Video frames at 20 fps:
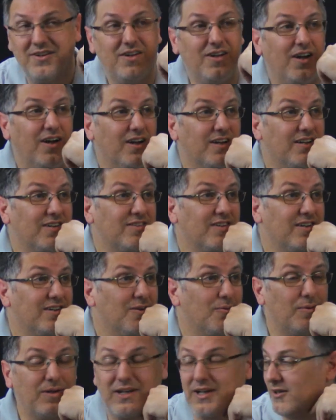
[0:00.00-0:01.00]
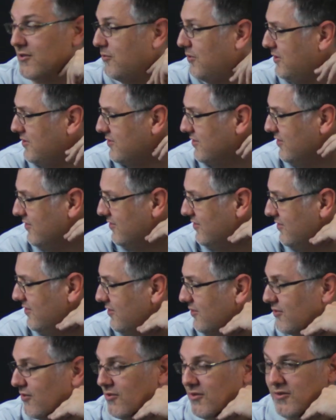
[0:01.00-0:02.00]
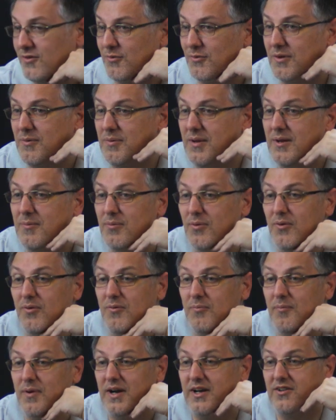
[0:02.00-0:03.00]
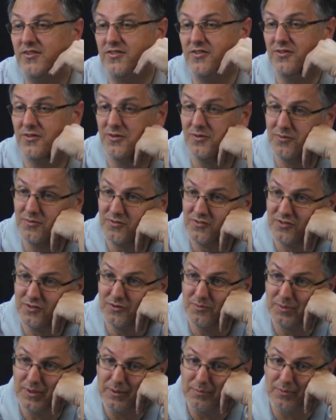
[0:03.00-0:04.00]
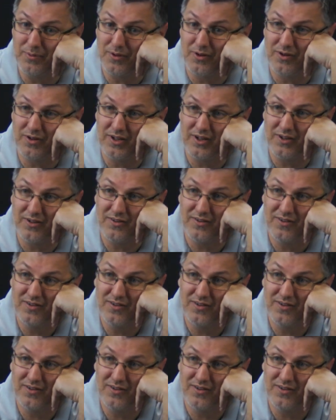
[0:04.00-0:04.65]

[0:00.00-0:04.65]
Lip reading: I guess ain't nobody got questions. There's only 3 people, minus you, 2 people on here.